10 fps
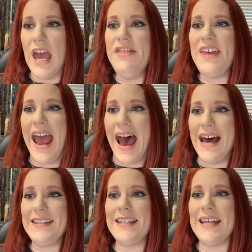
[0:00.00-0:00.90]

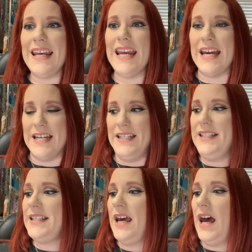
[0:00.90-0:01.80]
that
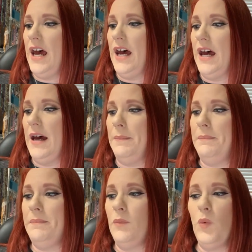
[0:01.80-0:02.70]
is
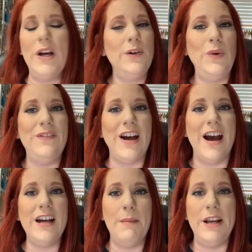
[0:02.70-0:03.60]
um, what we've
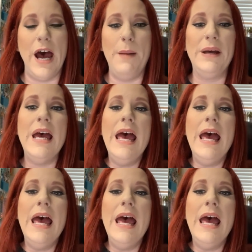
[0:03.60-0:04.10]
got coming up.